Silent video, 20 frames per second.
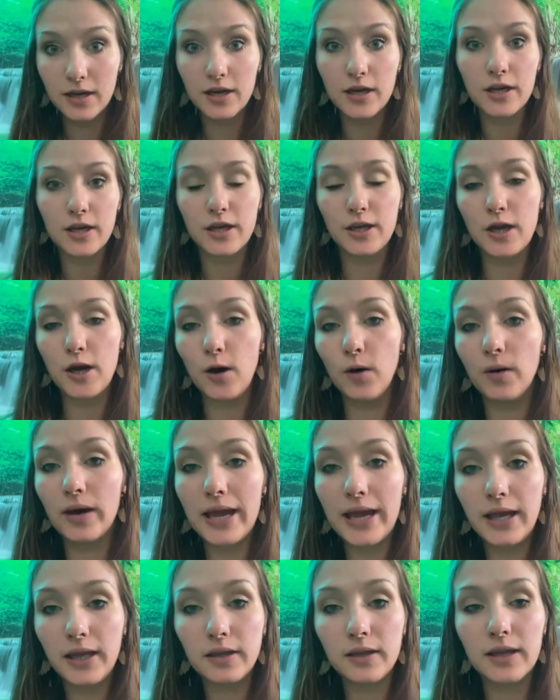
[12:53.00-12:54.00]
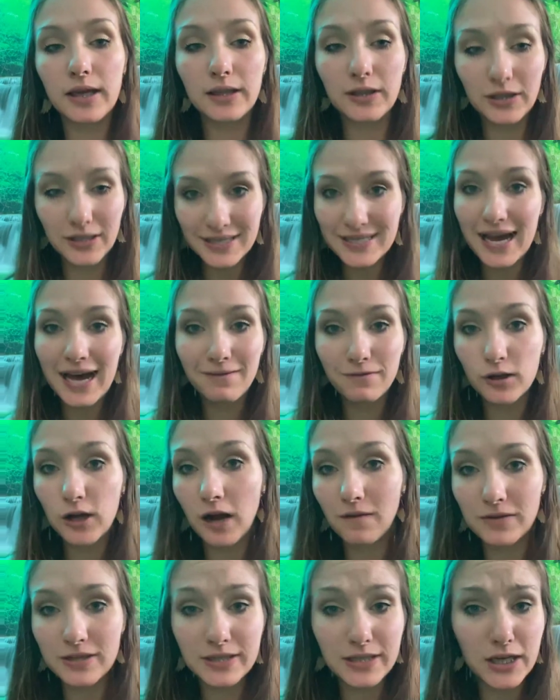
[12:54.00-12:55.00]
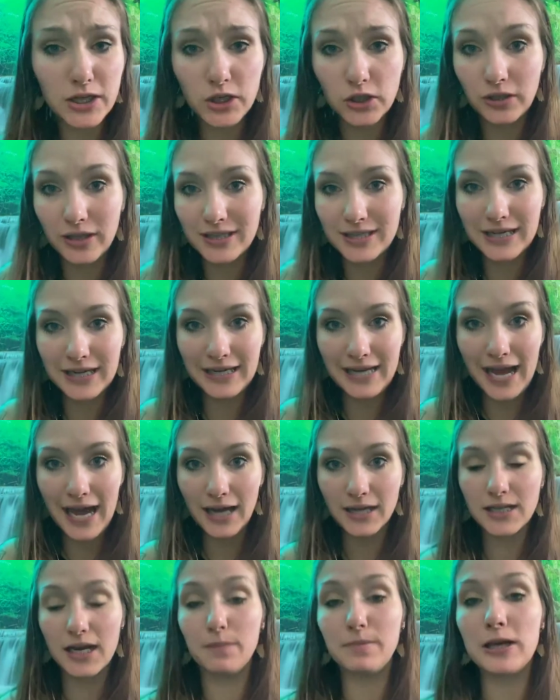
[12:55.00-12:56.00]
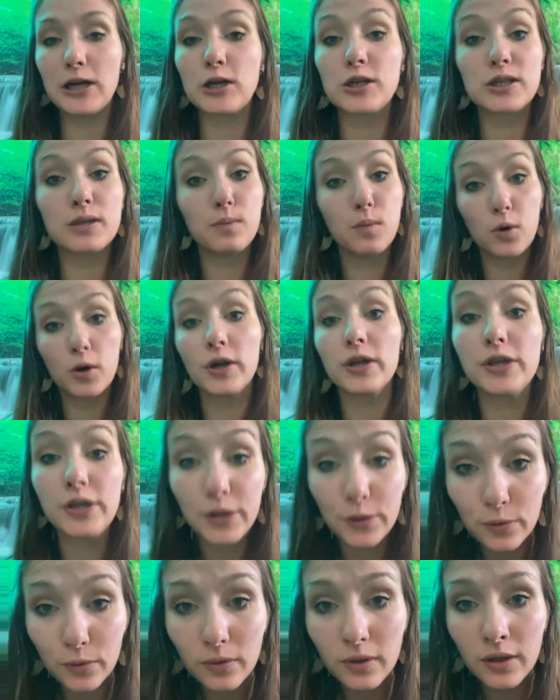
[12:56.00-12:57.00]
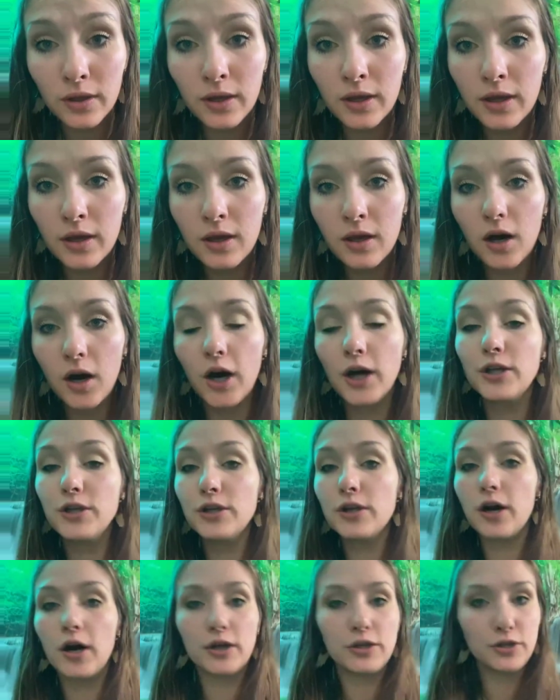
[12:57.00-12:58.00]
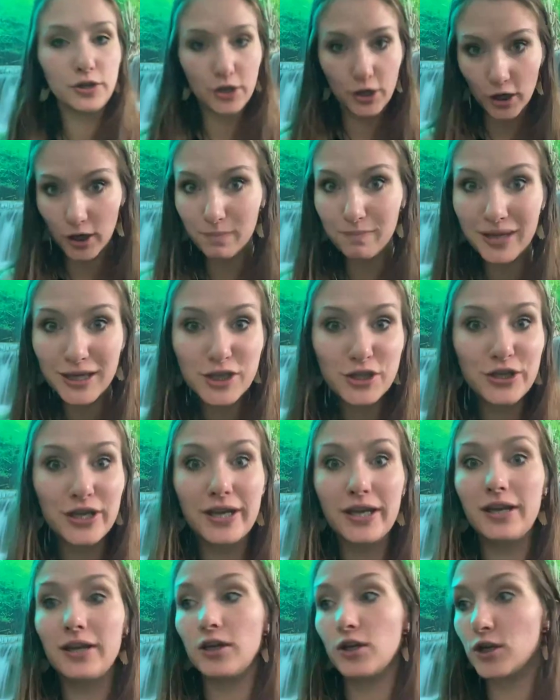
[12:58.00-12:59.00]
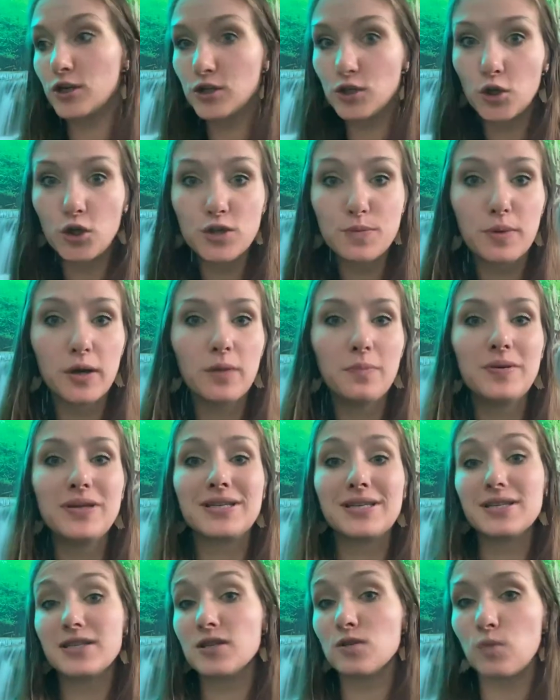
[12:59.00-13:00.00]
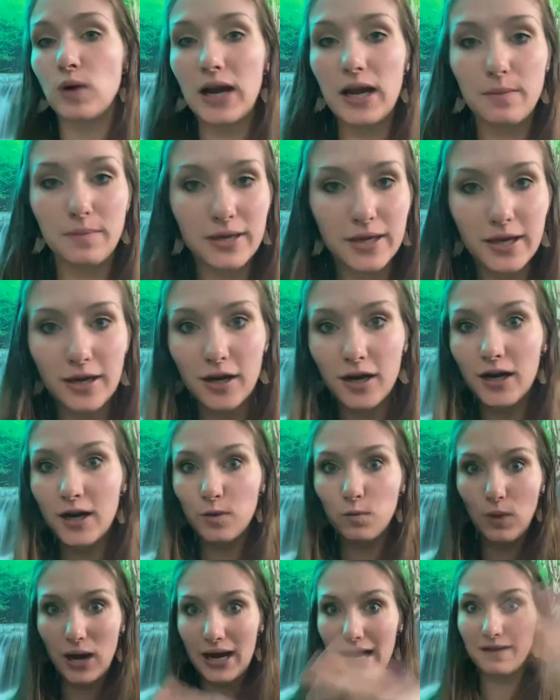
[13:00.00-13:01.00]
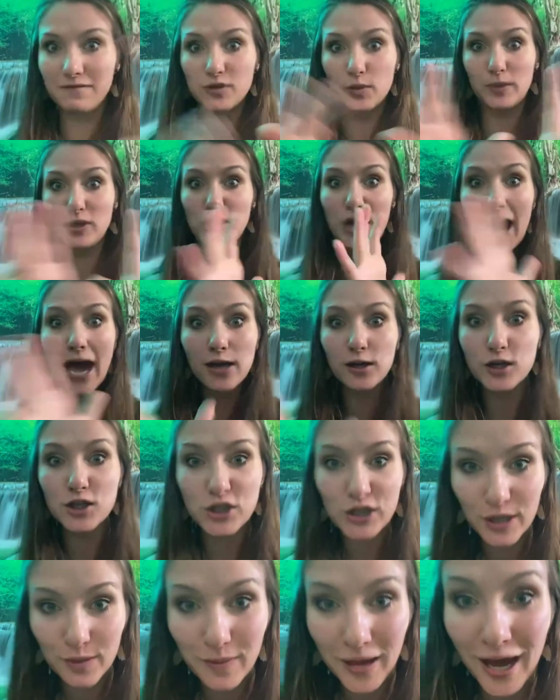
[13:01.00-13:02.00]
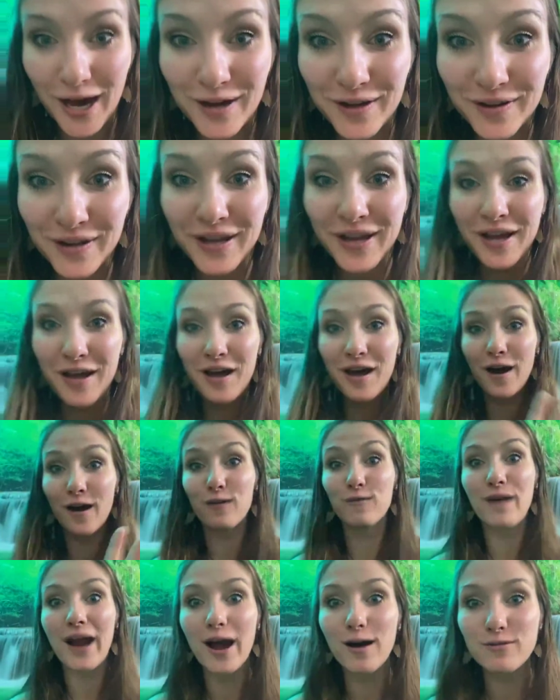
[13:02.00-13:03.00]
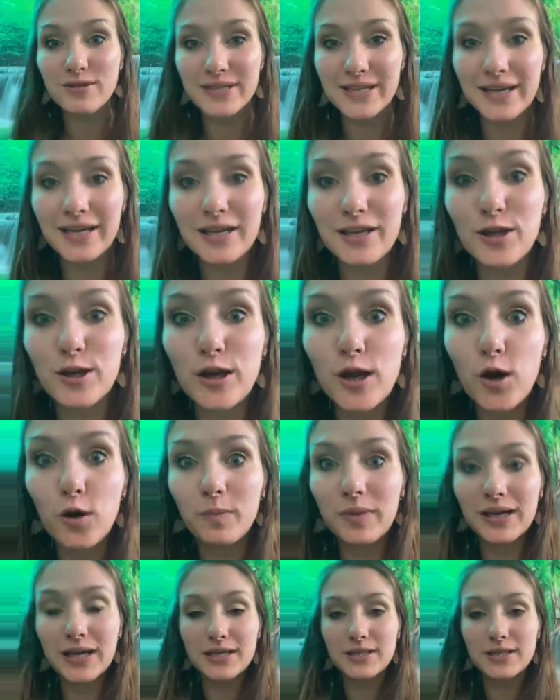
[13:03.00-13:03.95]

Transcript: you know, and let's have a conversation. Let's connect. I'm here to support you on your mission, your soul's purpose. This is why I'm here and why I have so much energy around it, you know, because